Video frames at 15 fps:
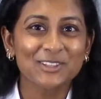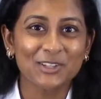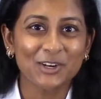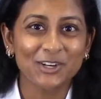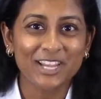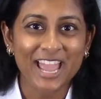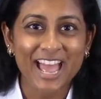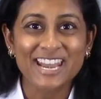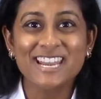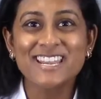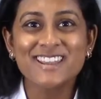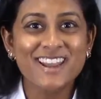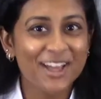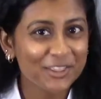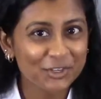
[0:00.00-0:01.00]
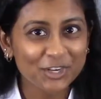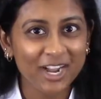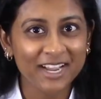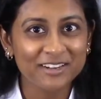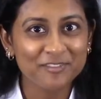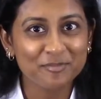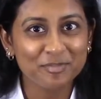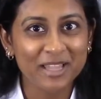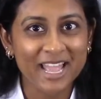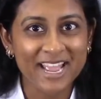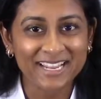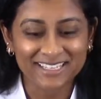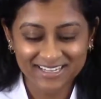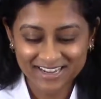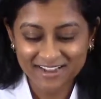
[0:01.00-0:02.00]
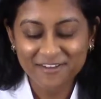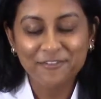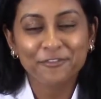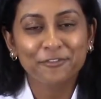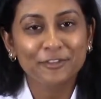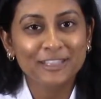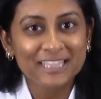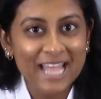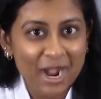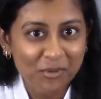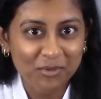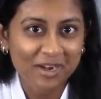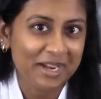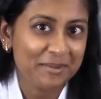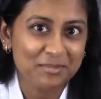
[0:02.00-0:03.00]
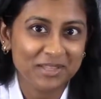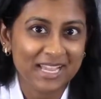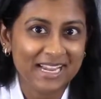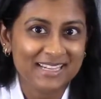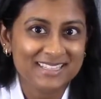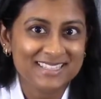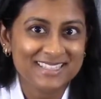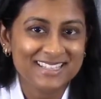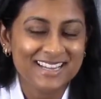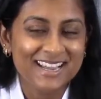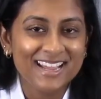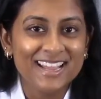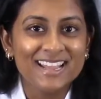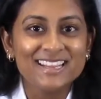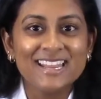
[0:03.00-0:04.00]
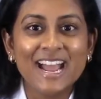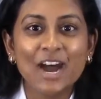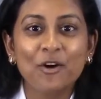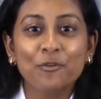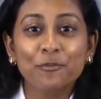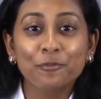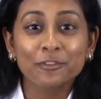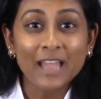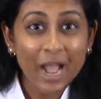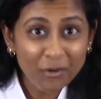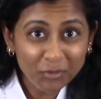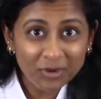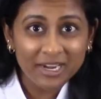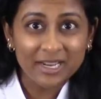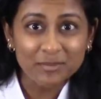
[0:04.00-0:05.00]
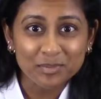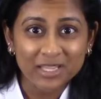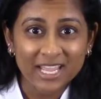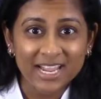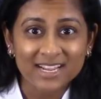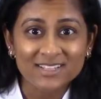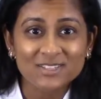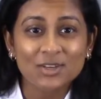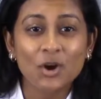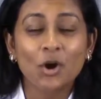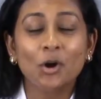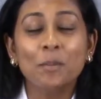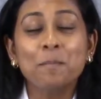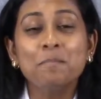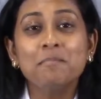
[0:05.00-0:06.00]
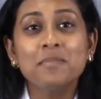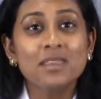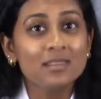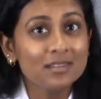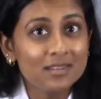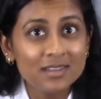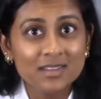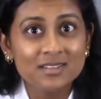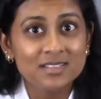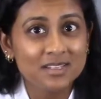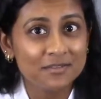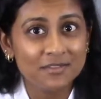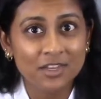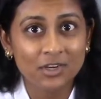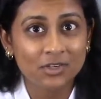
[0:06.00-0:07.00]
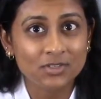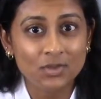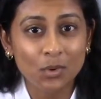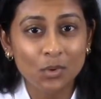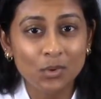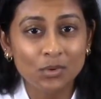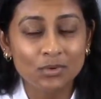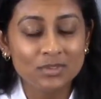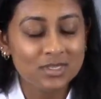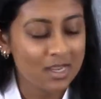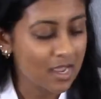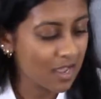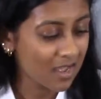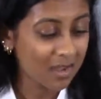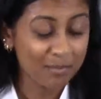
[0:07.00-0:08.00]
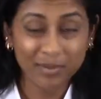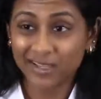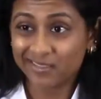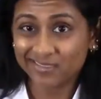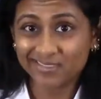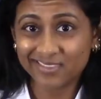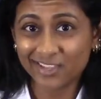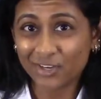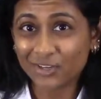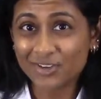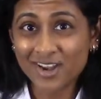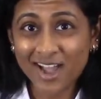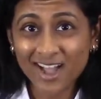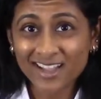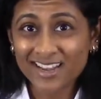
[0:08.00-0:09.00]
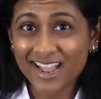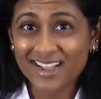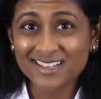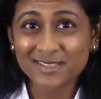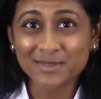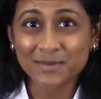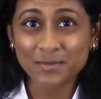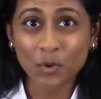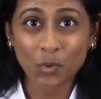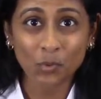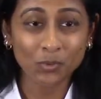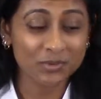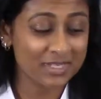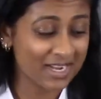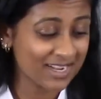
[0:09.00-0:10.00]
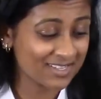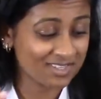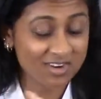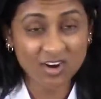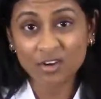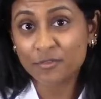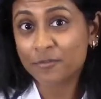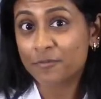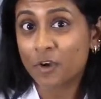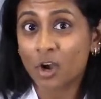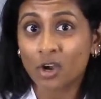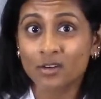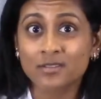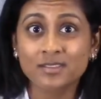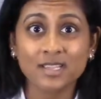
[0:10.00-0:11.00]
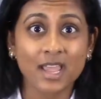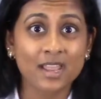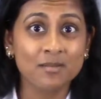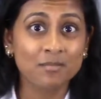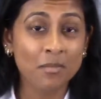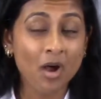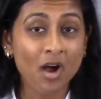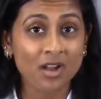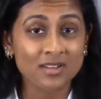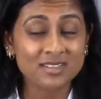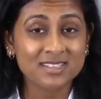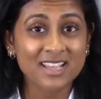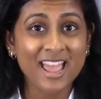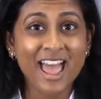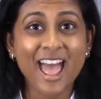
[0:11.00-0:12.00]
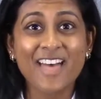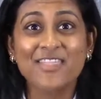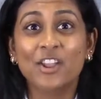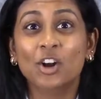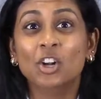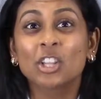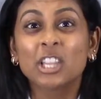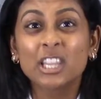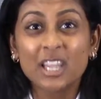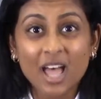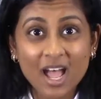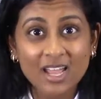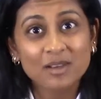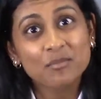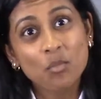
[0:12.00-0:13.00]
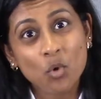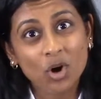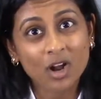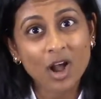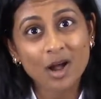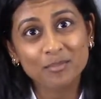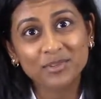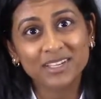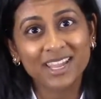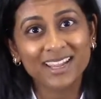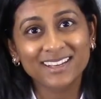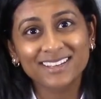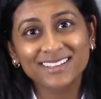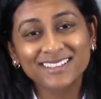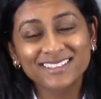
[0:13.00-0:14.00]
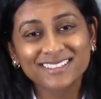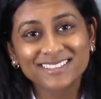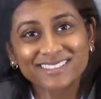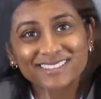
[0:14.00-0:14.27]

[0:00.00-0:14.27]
a look at another kind of plant, flowering plants. Now, flowering plants are millions of years old, but they're not as old as our ferns and moss, and they're a lot more complicated.